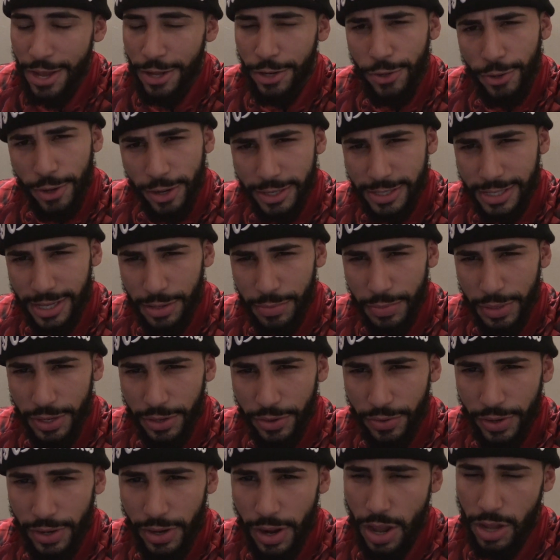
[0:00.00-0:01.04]
New York City meet
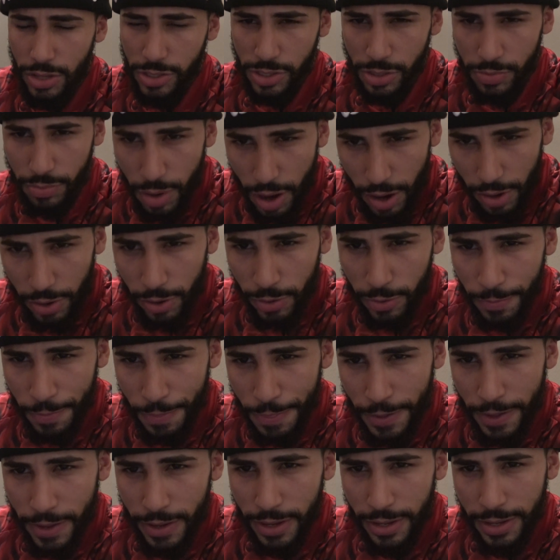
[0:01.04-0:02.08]
and greet tomorrow,
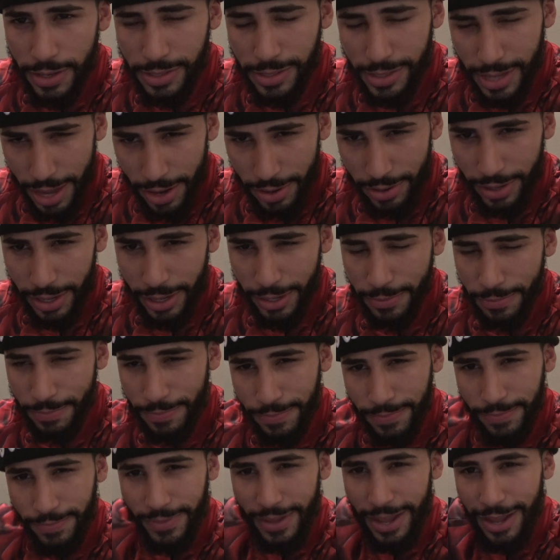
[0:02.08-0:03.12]
Saturday.
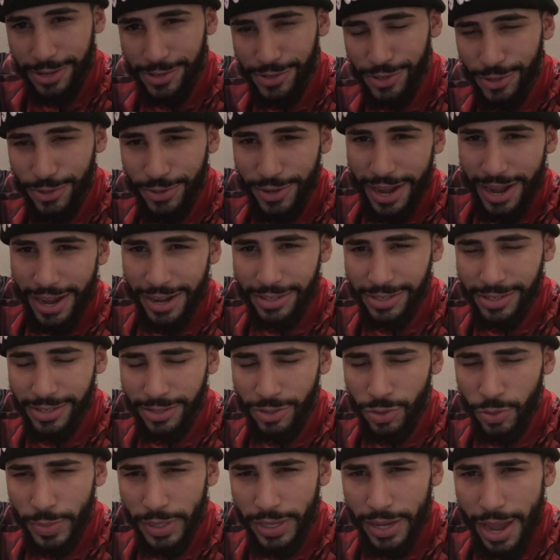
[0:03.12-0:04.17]
I'll see you guys.
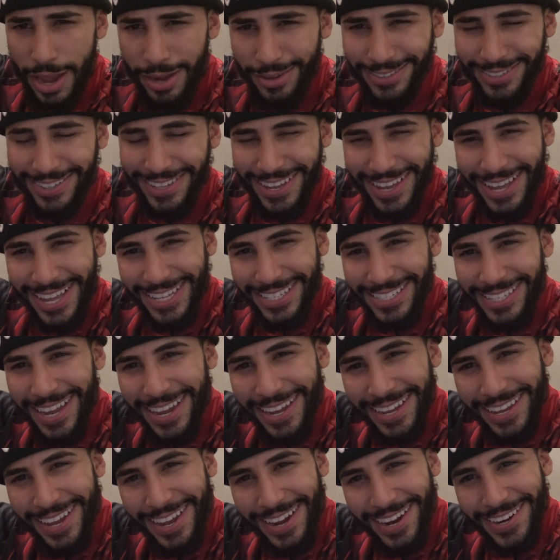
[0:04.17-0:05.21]
Adoomy Gang.
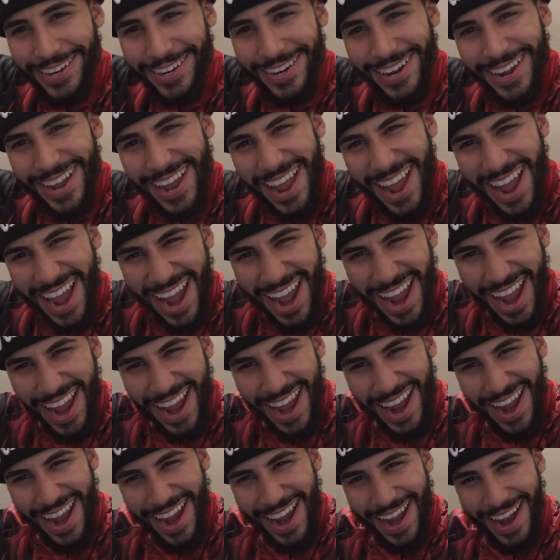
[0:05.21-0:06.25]
Take care
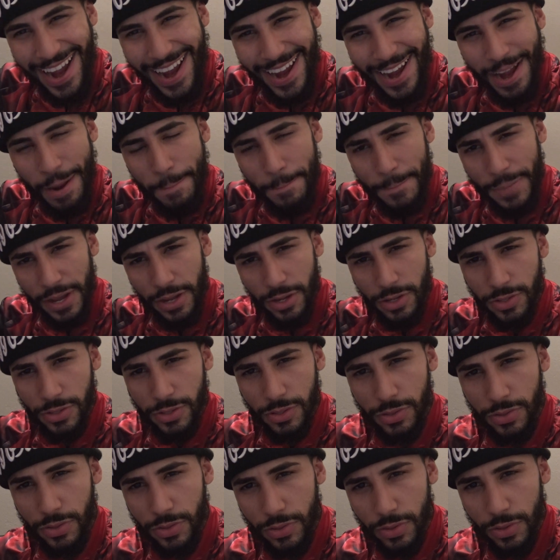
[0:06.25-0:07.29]
and
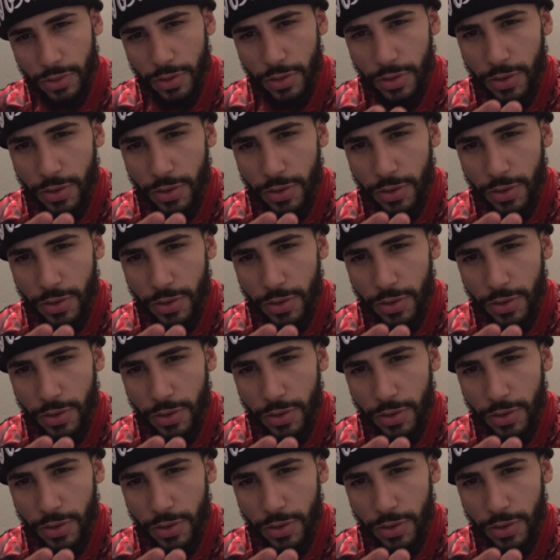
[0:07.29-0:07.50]
peace.